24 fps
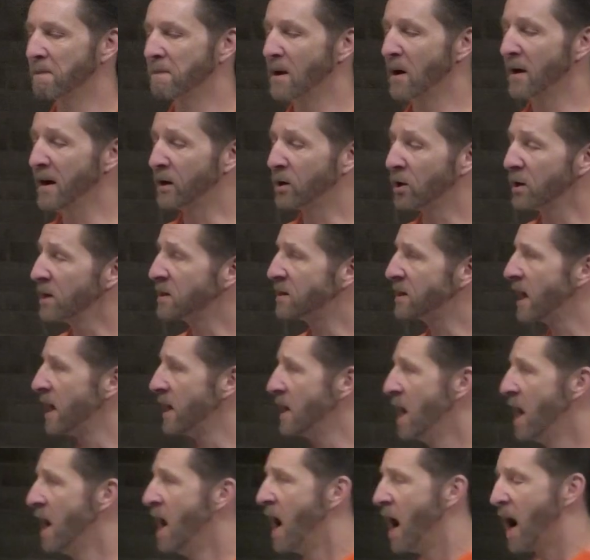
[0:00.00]
Now, he could have
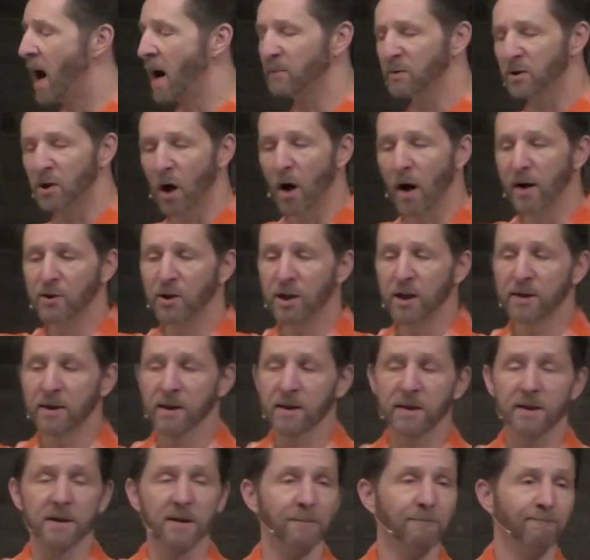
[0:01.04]
said, "I'm sorry,
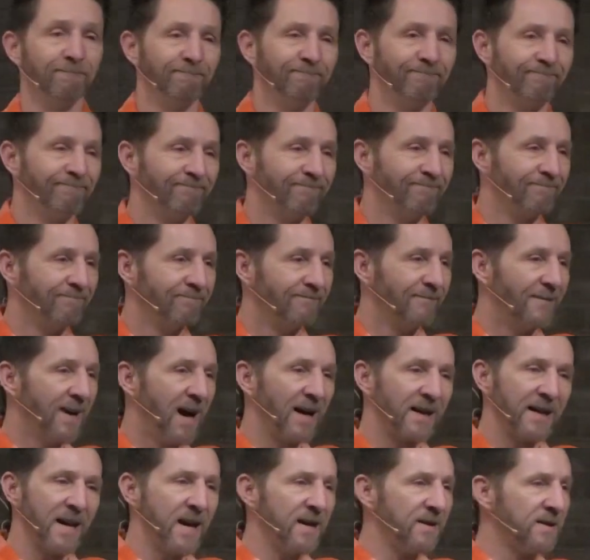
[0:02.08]
Jesus.
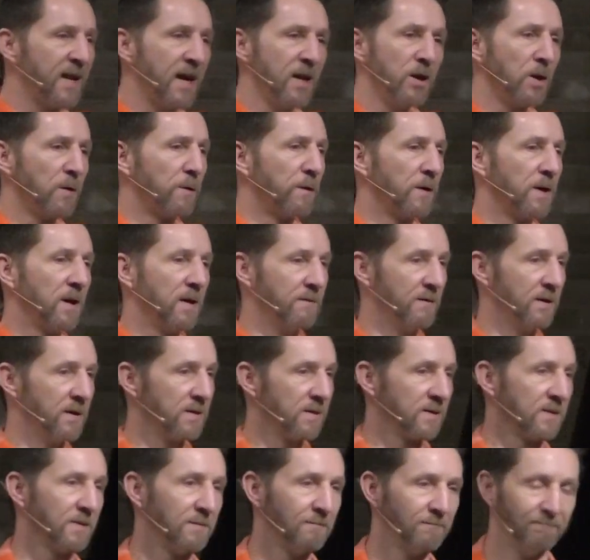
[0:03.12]
I can't take your
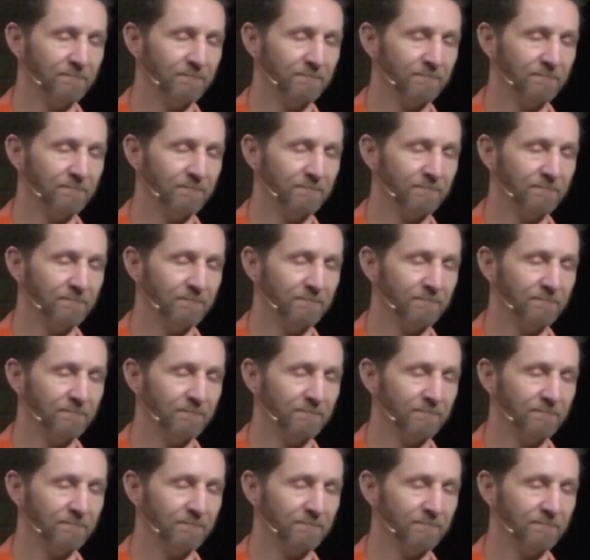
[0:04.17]
forgiveness.